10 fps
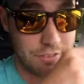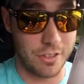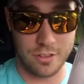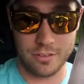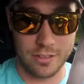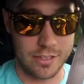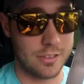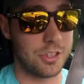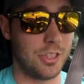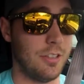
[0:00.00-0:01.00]
even like
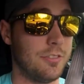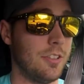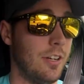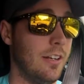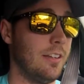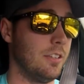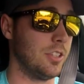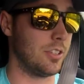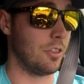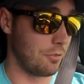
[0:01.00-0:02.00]
a shift or anything,
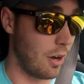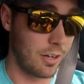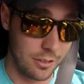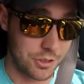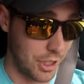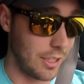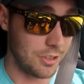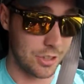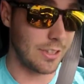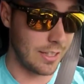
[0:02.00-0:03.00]
just a throttle
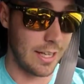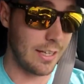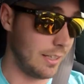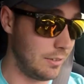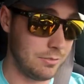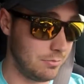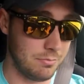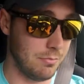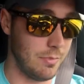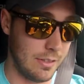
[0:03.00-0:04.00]
change it any
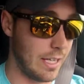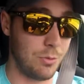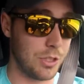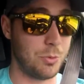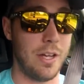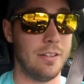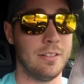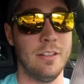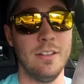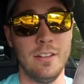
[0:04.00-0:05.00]
which way,
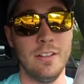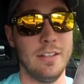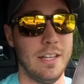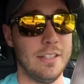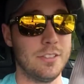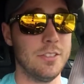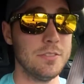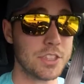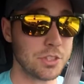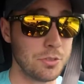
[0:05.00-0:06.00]
it
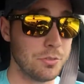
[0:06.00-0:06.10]
goes.